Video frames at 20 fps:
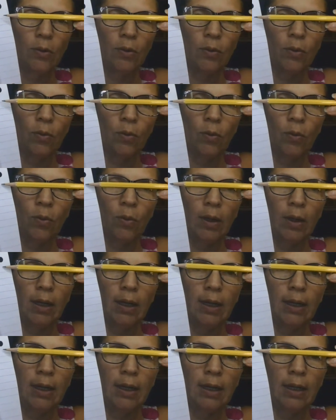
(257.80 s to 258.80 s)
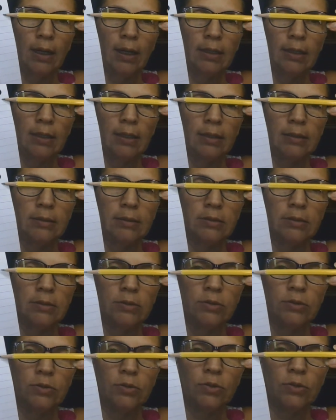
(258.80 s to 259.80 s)
1,
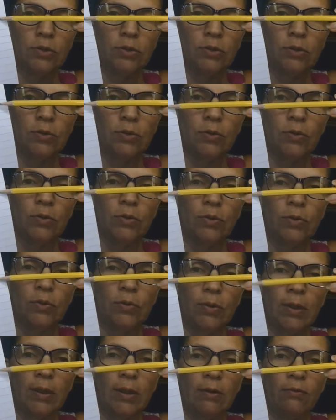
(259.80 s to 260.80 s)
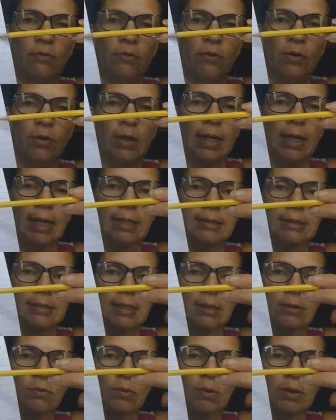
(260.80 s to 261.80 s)
2, 3, and 4 lines,
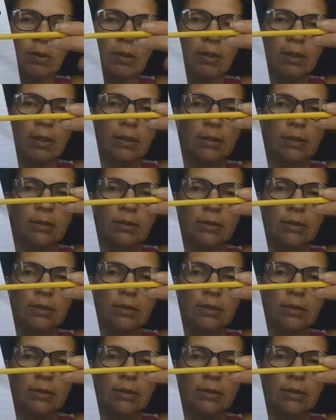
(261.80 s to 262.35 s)
and we're gonna